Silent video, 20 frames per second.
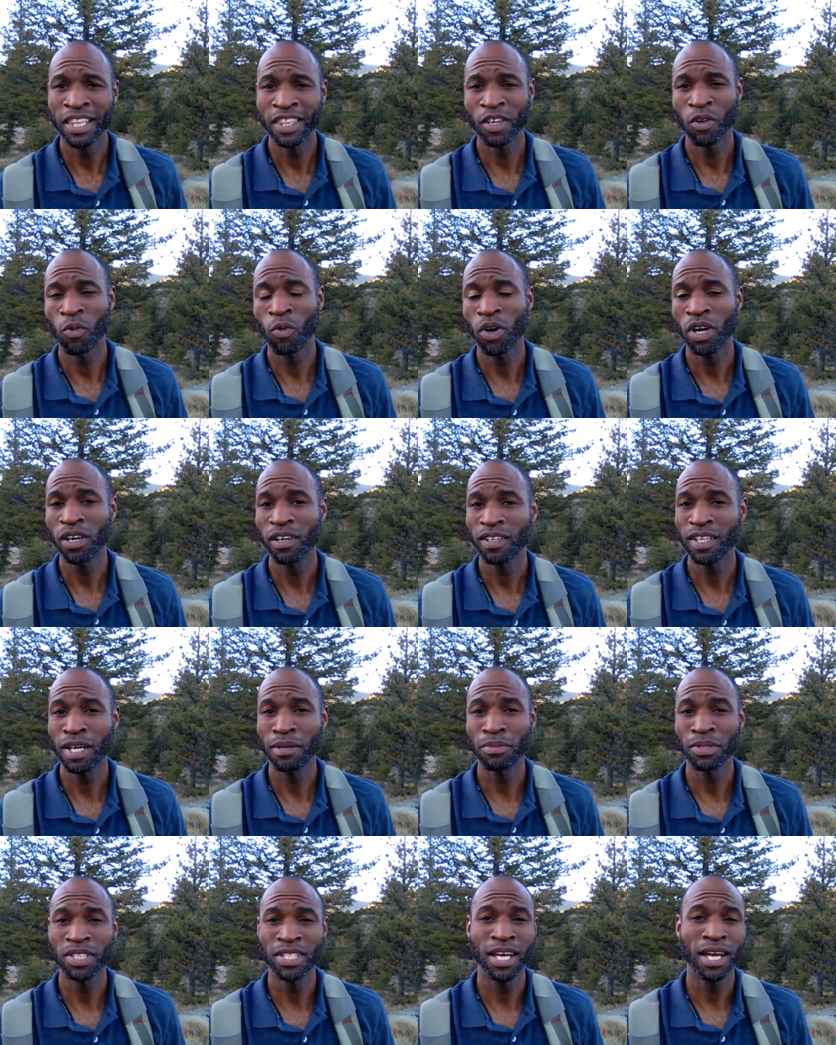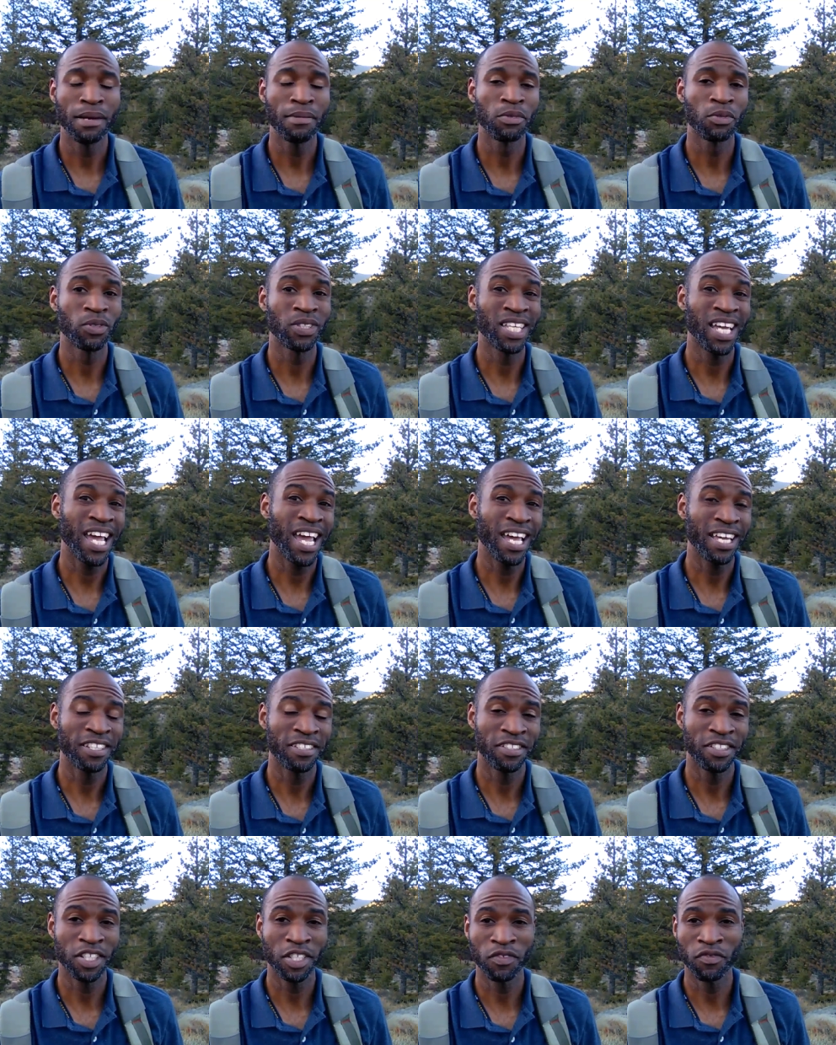There were a couple times where they
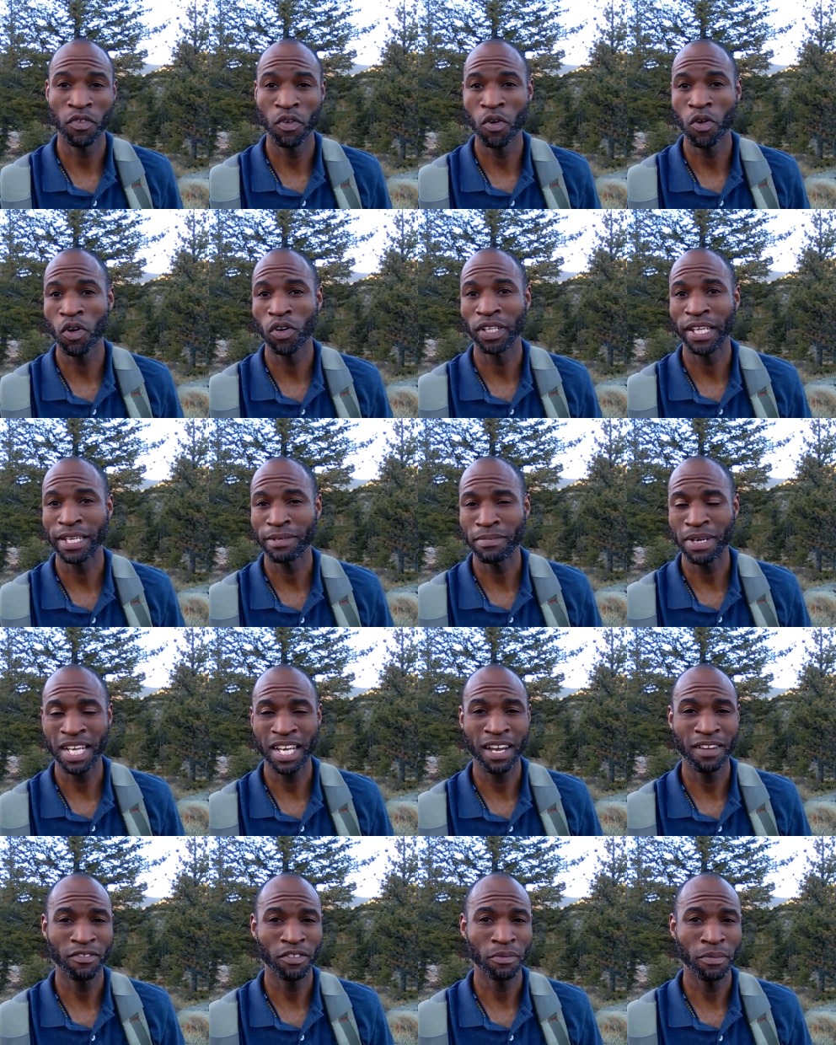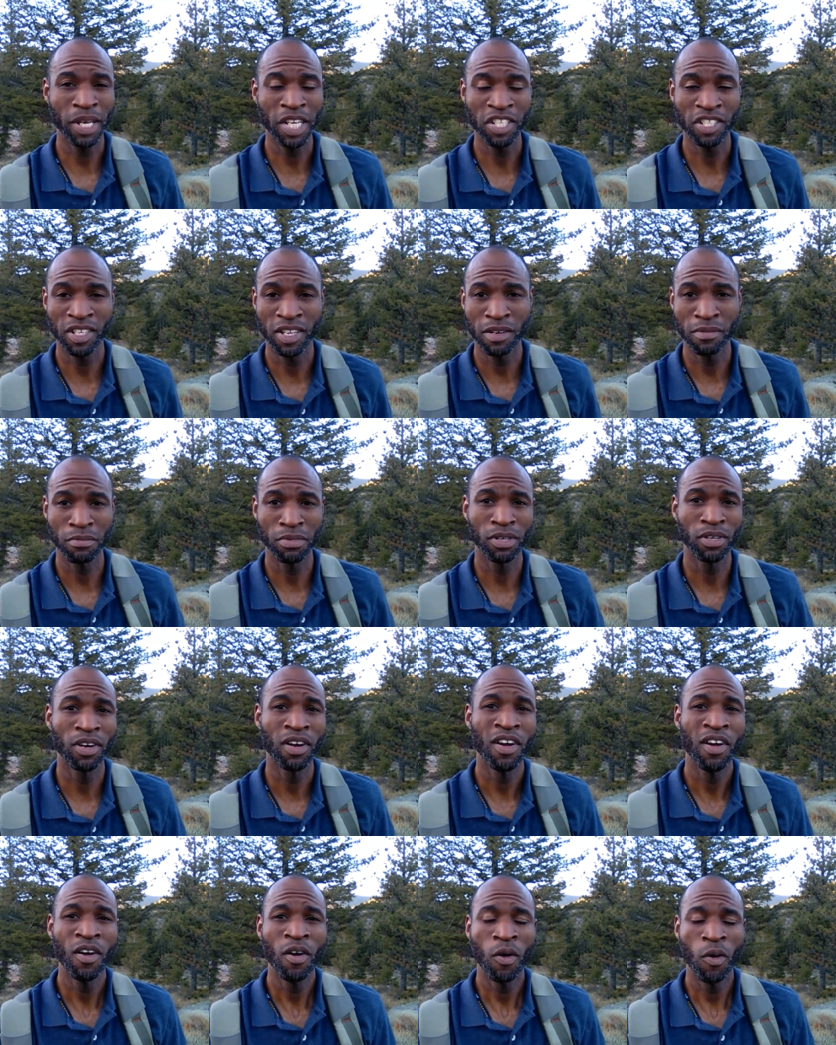asked just for like my confirmation
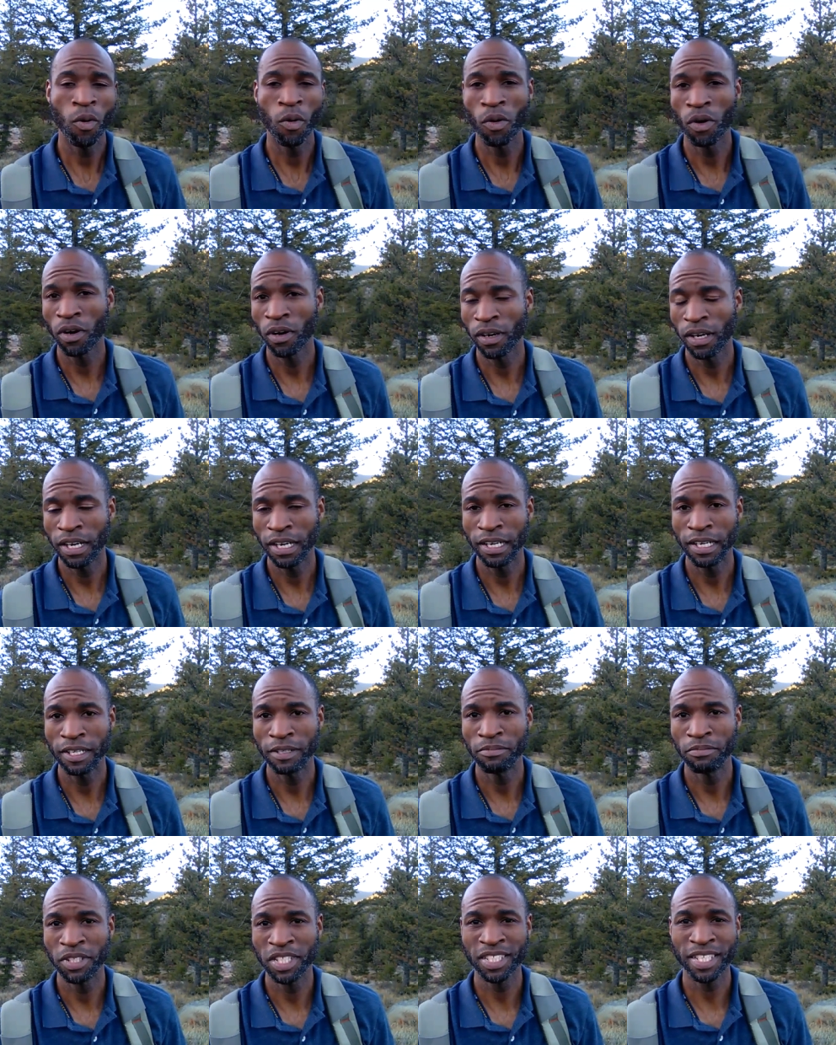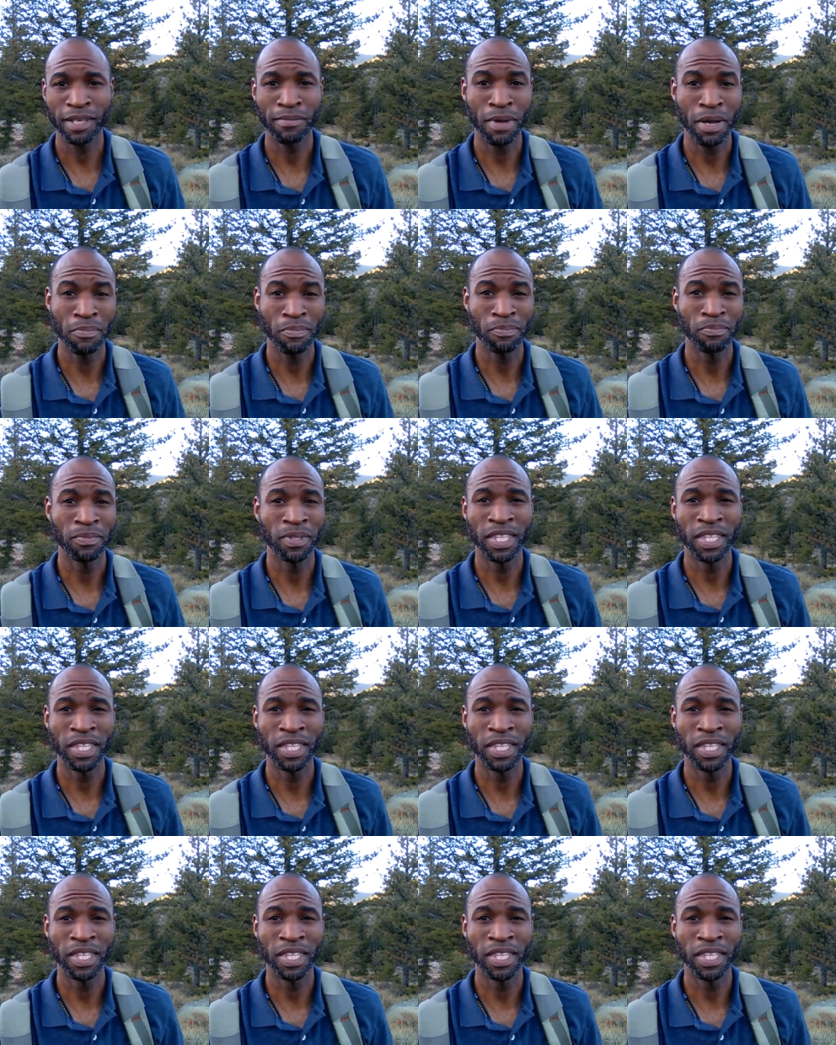number or um, just like my,